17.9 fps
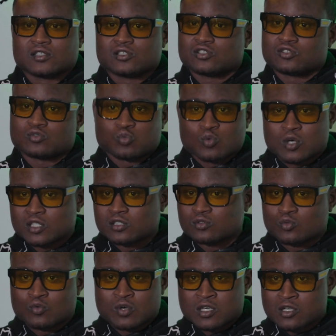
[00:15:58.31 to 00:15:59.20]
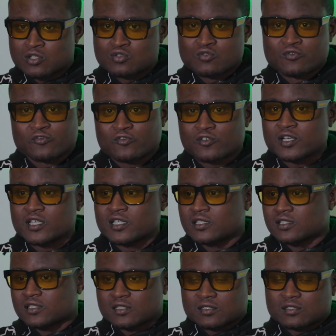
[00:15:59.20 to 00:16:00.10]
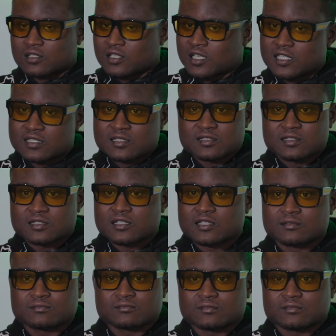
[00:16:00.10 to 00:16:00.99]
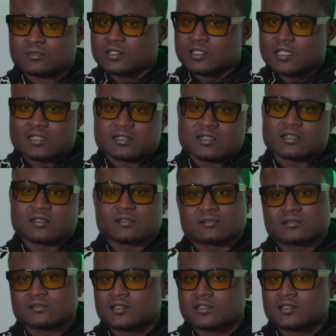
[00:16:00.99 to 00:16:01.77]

Just one or two friends, your cousins and them, and that's it.